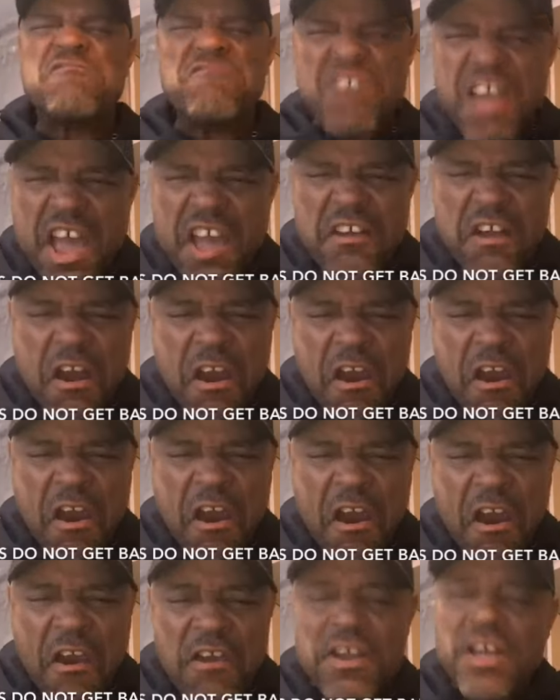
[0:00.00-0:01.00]

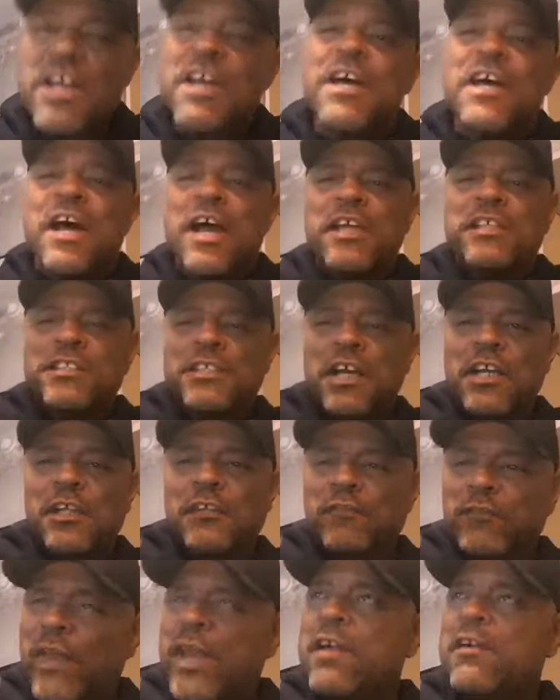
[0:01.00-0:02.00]
nigger, and stuck
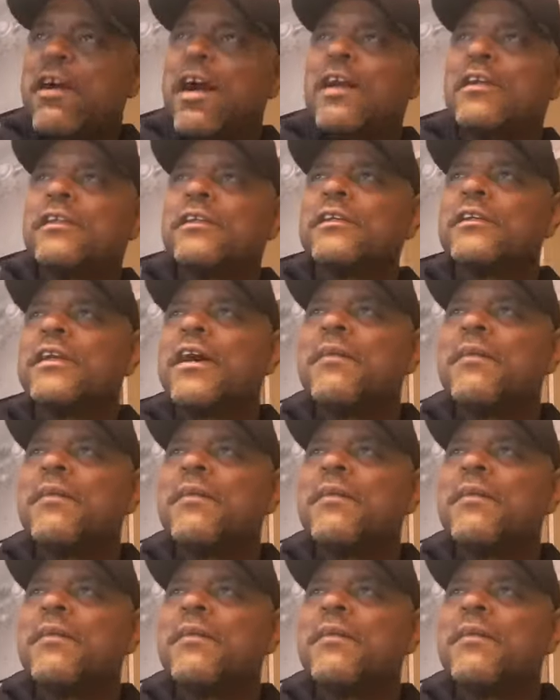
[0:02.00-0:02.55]
his finger out there.